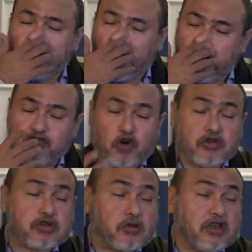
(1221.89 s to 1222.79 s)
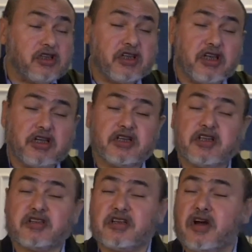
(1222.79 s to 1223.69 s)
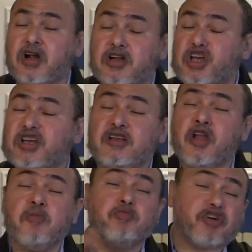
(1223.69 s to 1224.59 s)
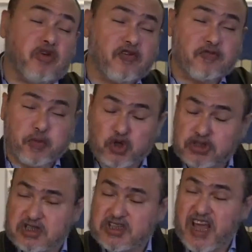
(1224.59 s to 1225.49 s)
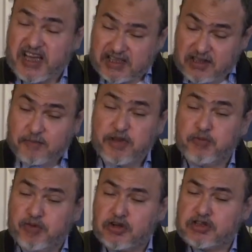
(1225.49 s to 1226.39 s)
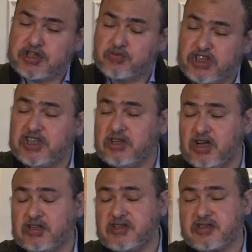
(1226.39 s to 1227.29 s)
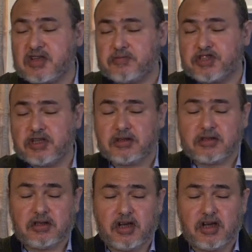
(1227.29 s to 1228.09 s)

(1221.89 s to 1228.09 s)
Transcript: I've also indicated that there are a number of books, academic books, written on this subject,